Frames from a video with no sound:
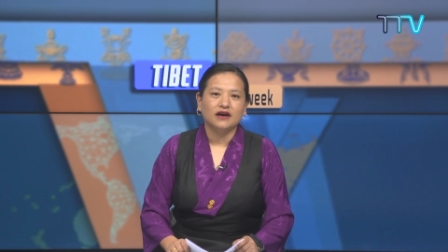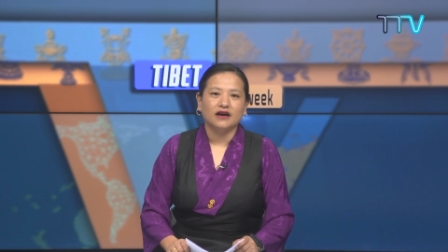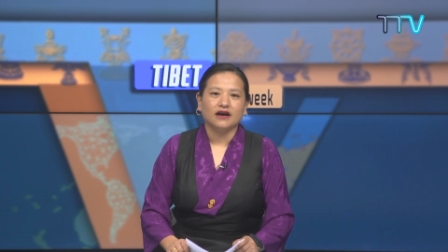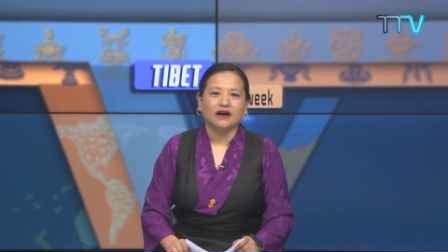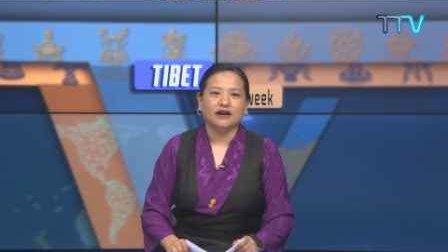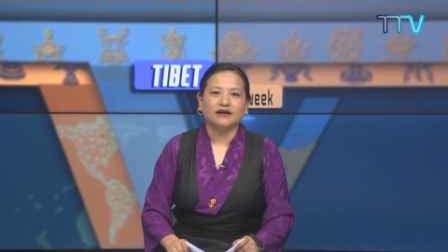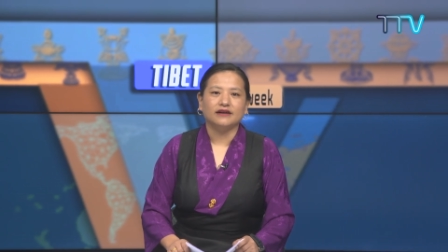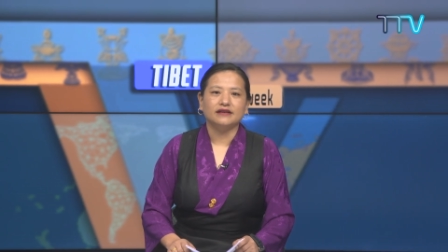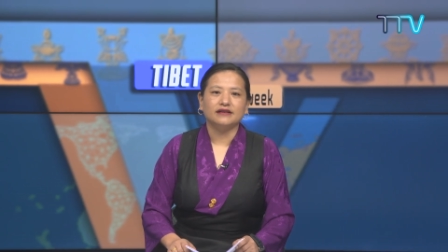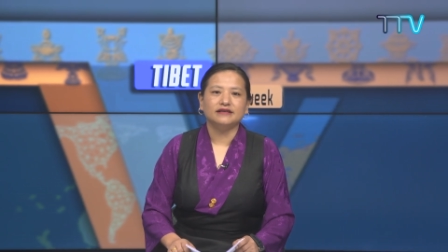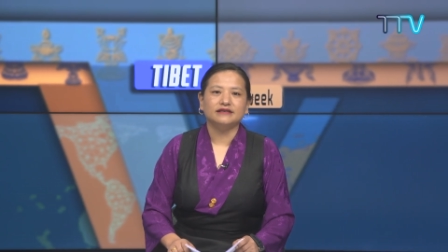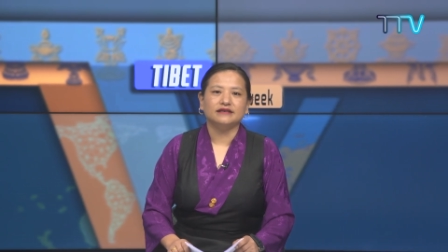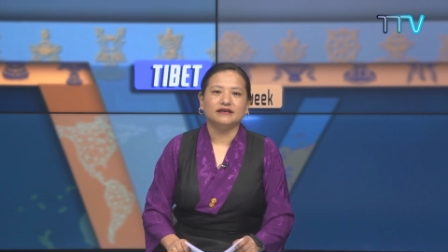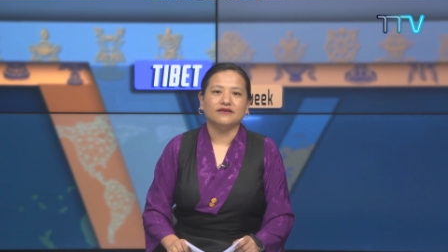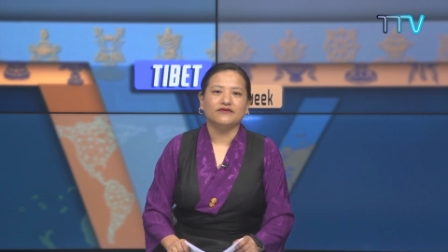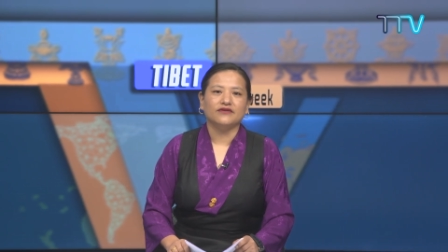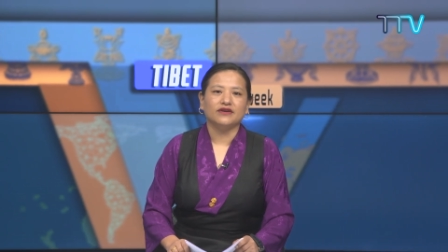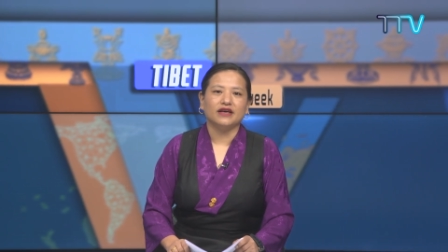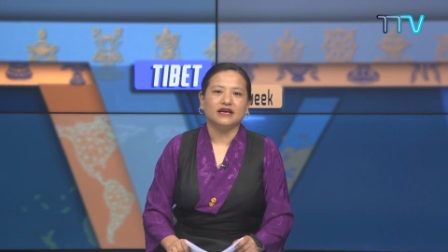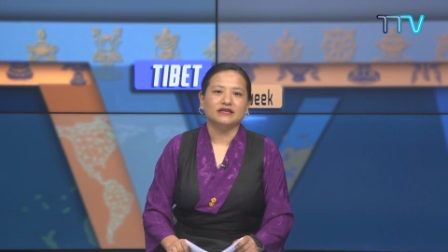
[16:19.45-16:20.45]
currently
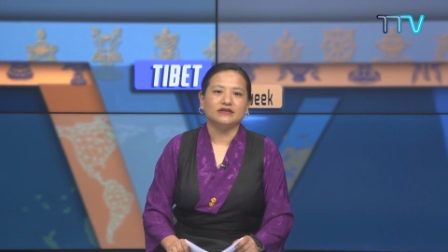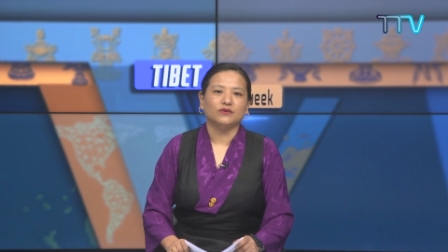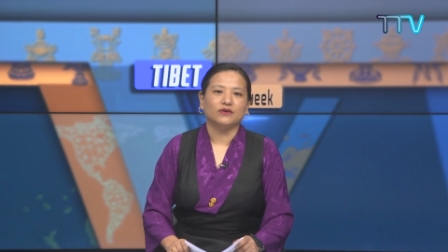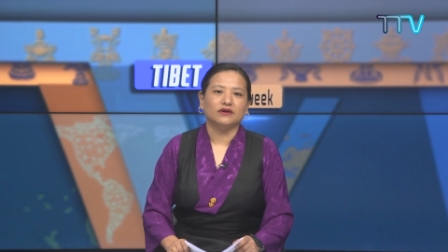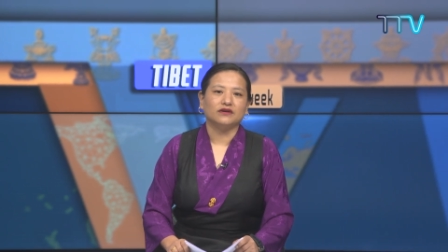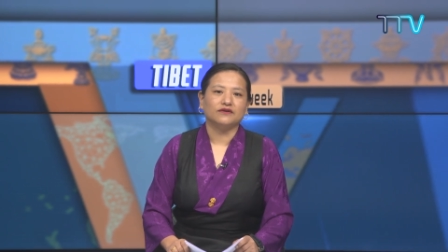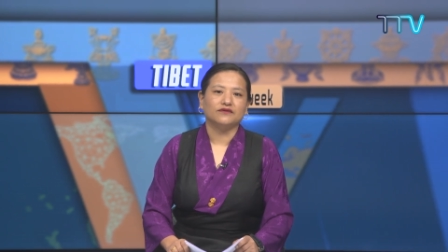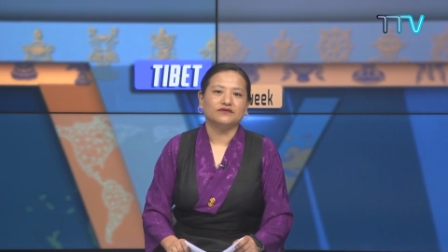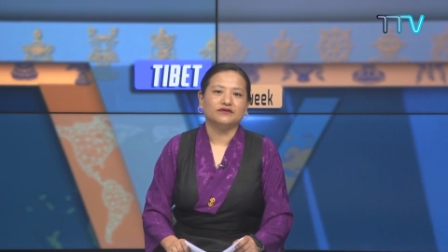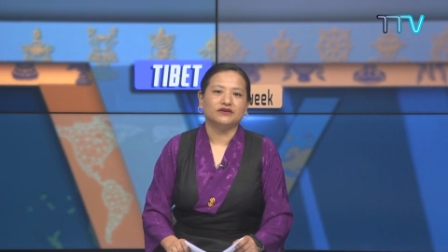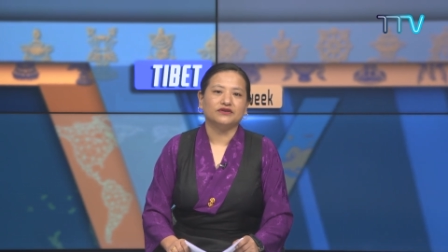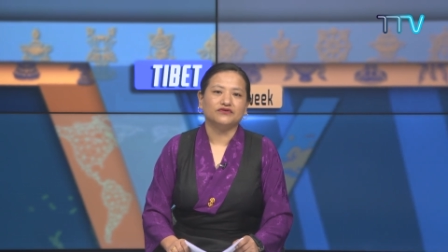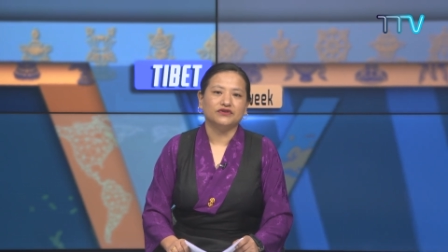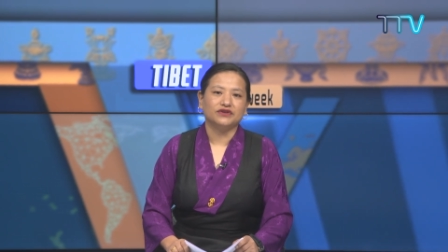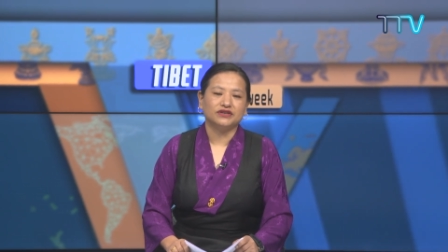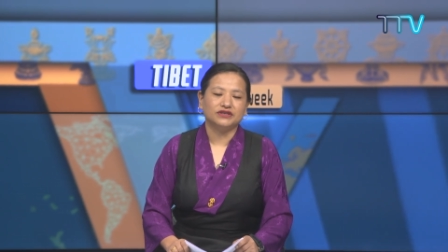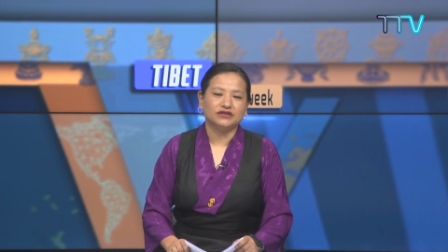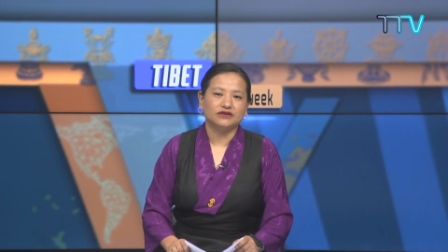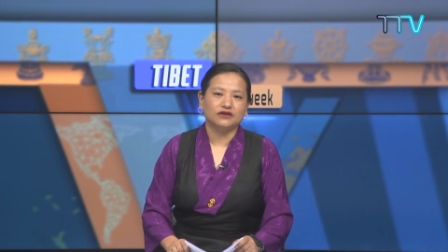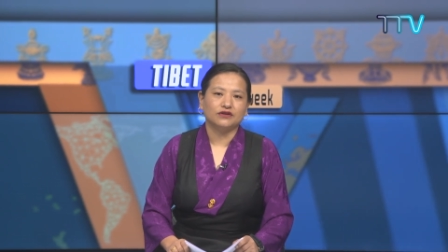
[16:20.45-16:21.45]
serving as one of the
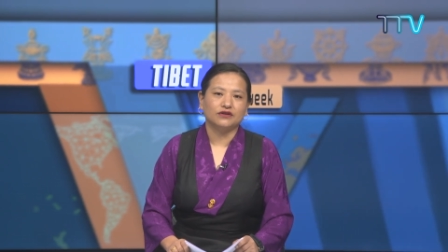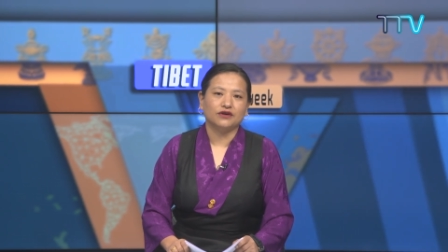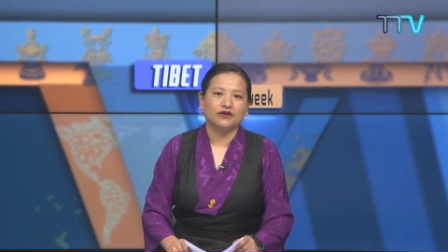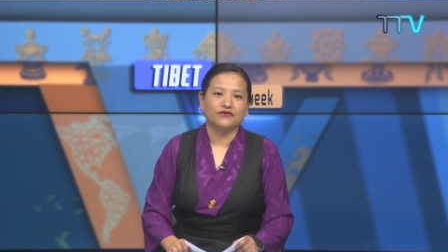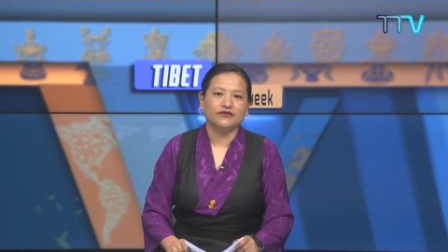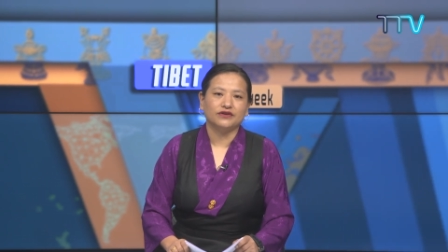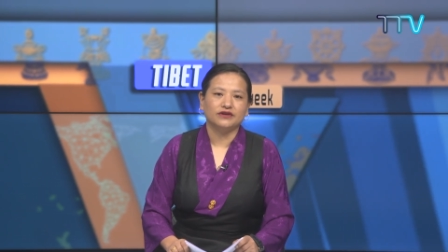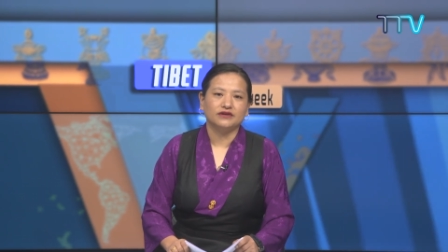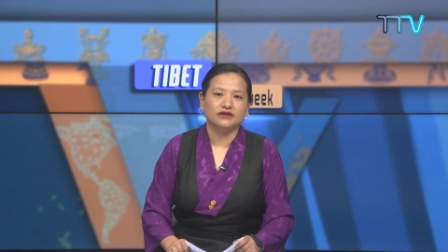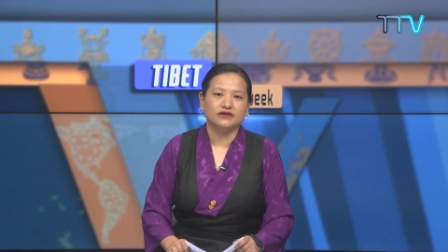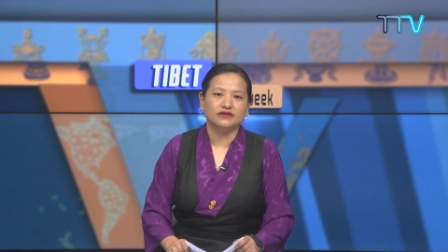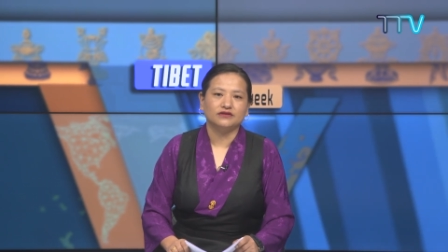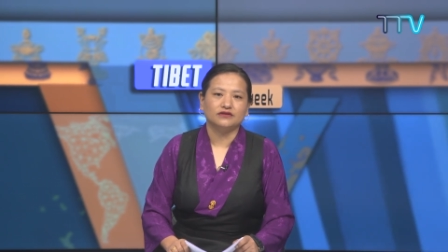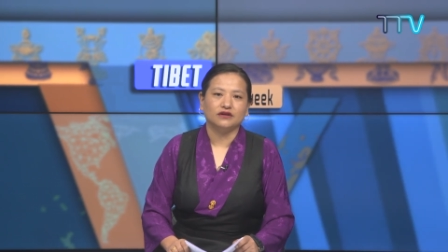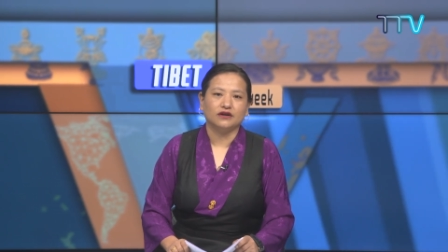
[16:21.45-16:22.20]
regional conveners